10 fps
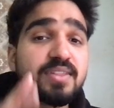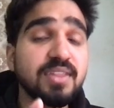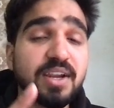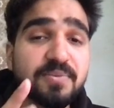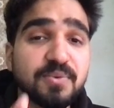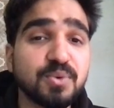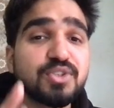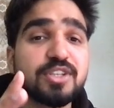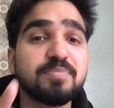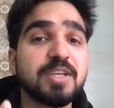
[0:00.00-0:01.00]
That
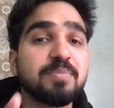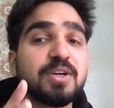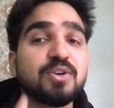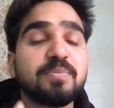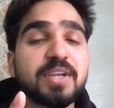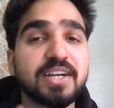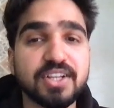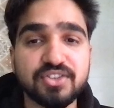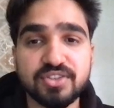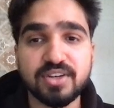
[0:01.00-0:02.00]
forces people to pay
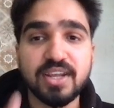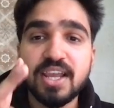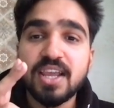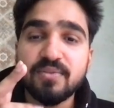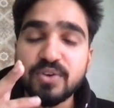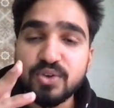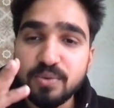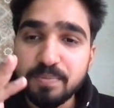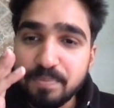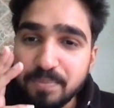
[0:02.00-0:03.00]
attention. When
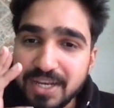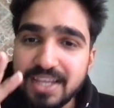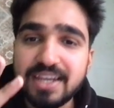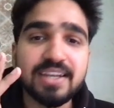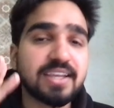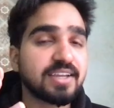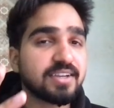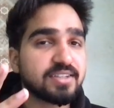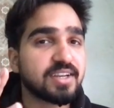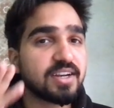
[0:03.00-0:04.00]
your brain
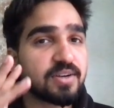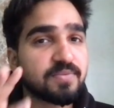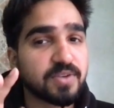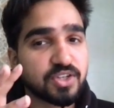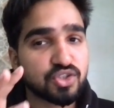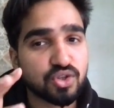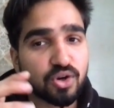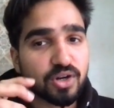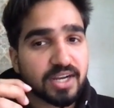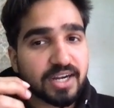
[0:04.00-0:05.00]
hears an unfinished
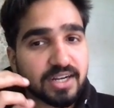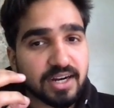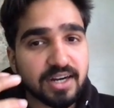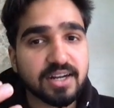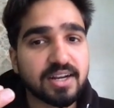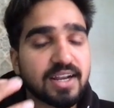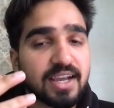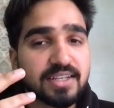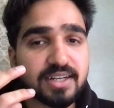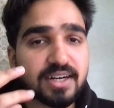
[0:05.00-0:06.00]
thought, it can't
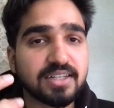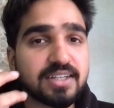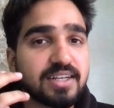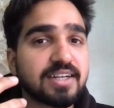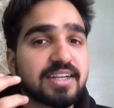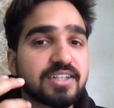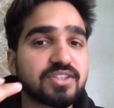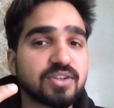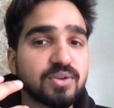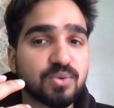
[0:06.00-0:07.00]
relax until it gets
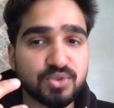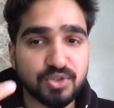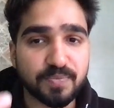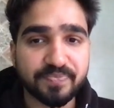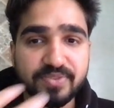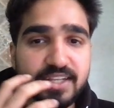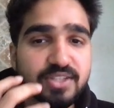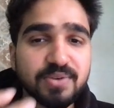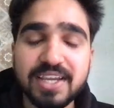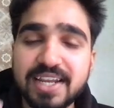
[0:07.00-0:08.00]
a closure. That's
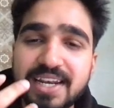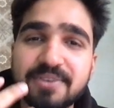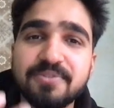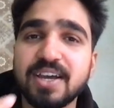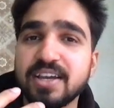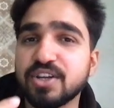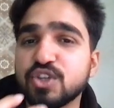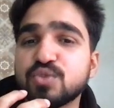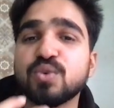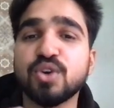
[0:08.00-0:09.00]
why
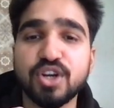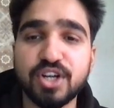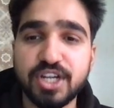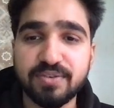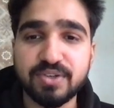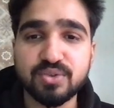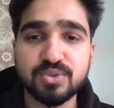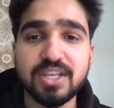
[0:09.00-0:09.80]
cliffhangers work in TV shows,